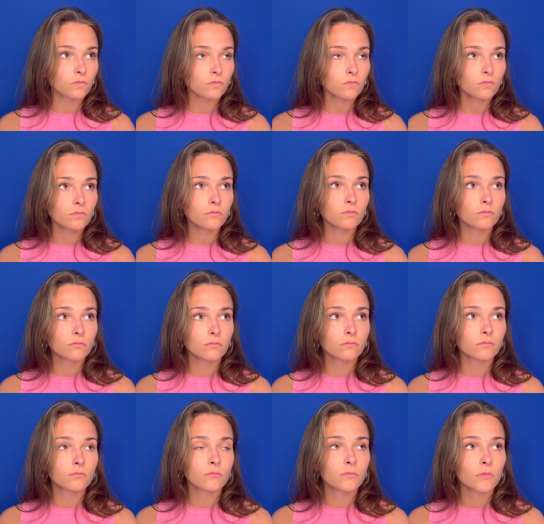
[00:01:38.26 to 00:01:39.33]

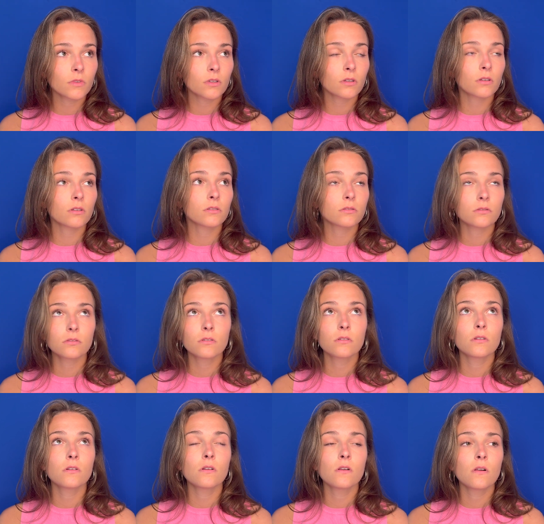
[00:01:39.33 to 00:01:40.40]

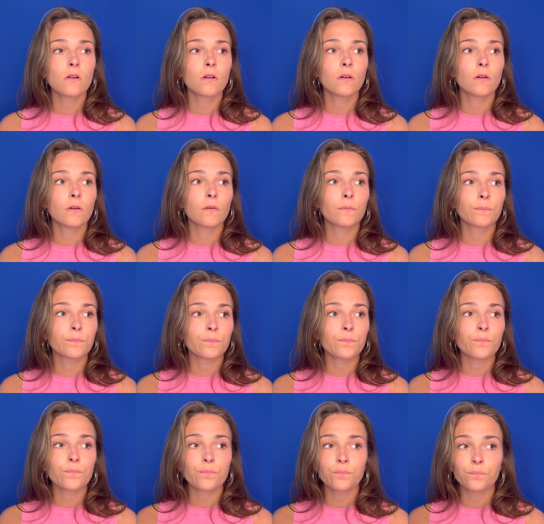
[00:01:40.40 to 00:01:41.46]

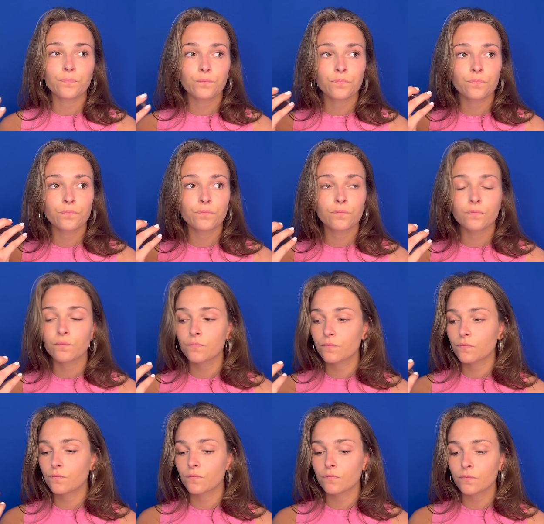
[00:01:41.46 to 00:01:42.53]

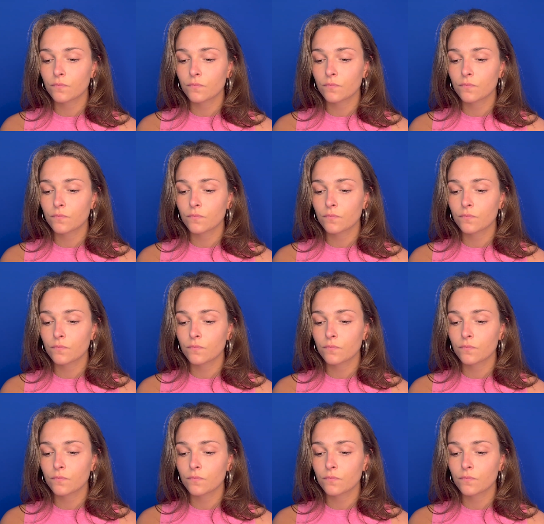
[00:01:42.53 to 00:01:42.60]
No one is speaking in this clip.